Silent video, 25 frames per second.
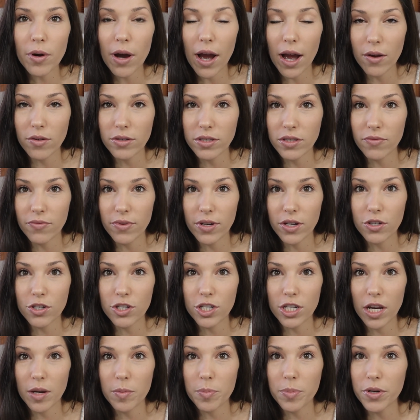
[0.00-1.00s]
I was a very
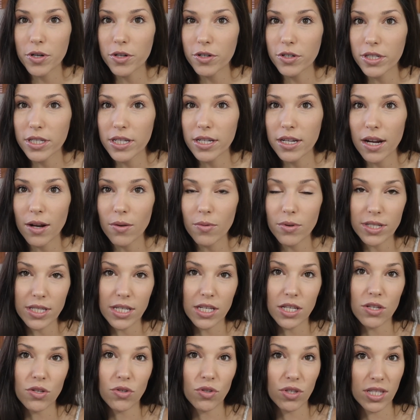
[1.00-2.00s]
shy person. I
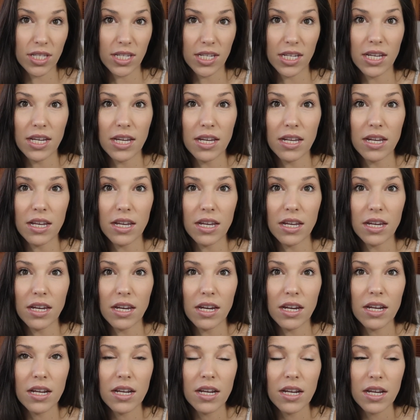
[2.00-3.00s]
wasn't used to
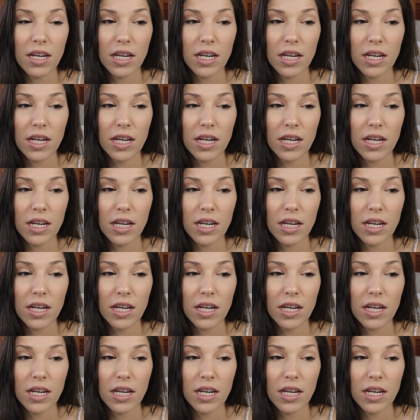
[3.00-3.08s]
eating